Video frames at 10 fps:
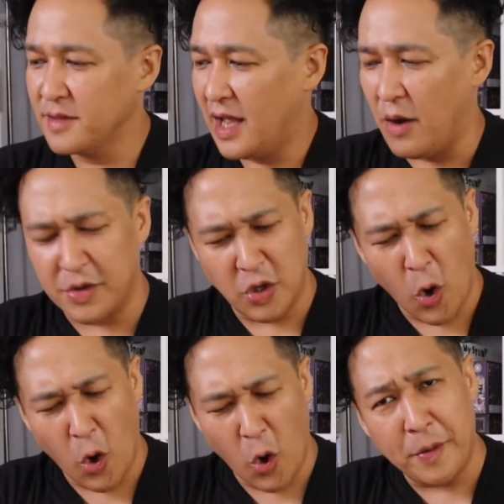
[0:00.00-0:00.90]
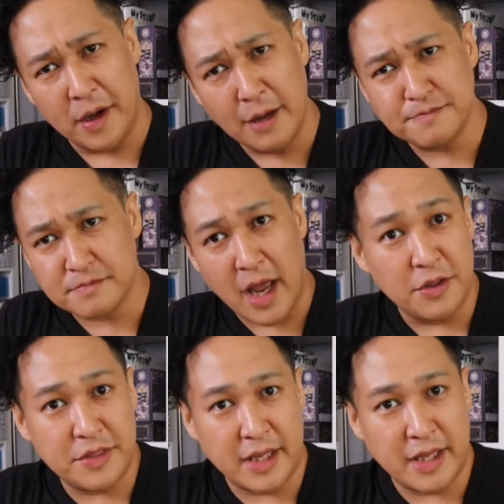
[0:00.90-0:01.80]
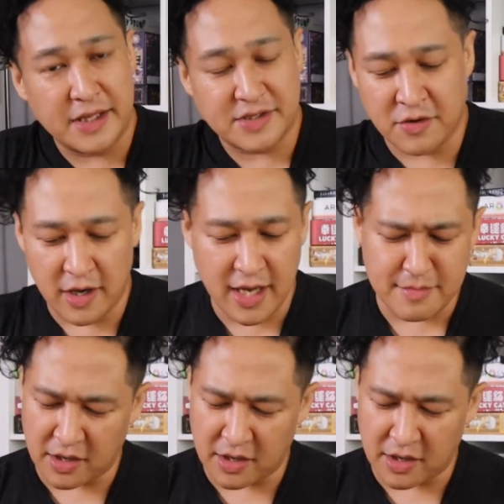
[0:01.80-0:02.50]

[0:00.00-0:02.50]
And when you open it up and you think it's a card game,